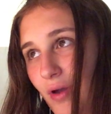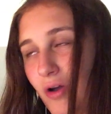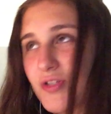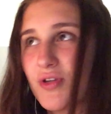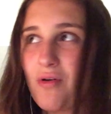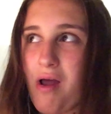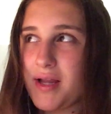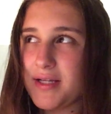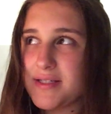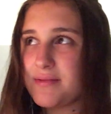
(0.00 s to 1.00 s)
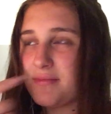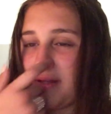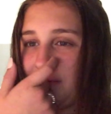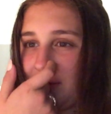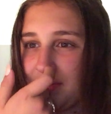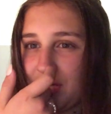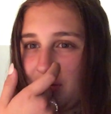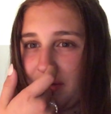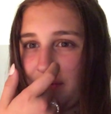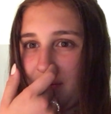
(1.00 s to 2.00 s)
Also, I guess maybe
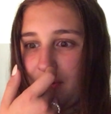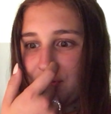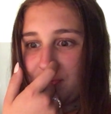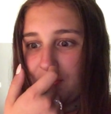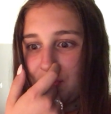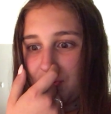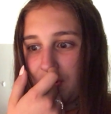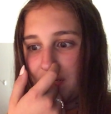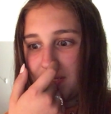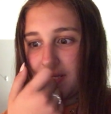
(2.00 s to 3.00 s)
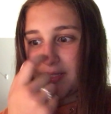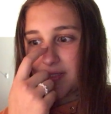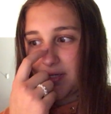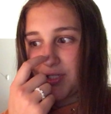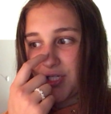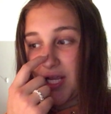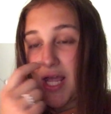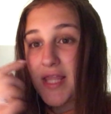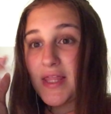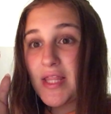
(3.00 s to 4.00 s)
talking about multiple choice and such,
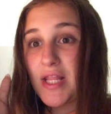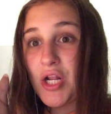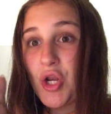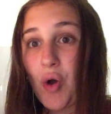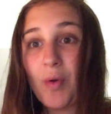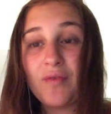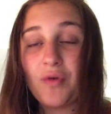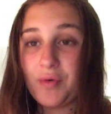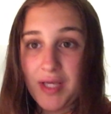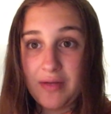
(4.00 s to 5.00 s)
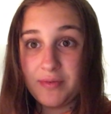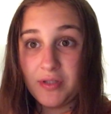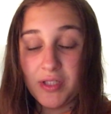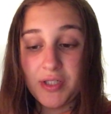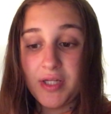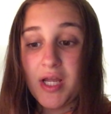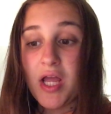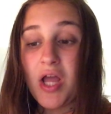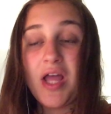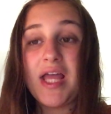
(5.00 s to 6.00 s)
knowing vocabulary
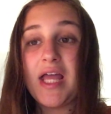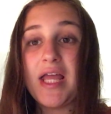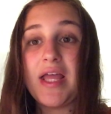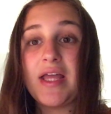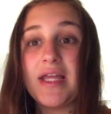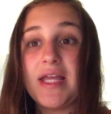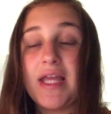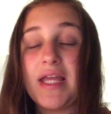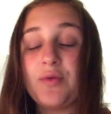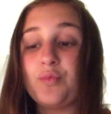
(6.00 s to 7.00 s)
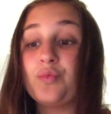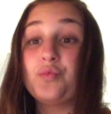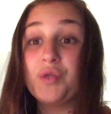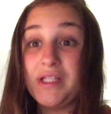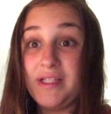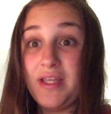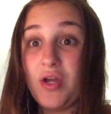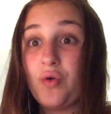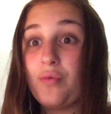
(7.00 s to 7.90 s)
really,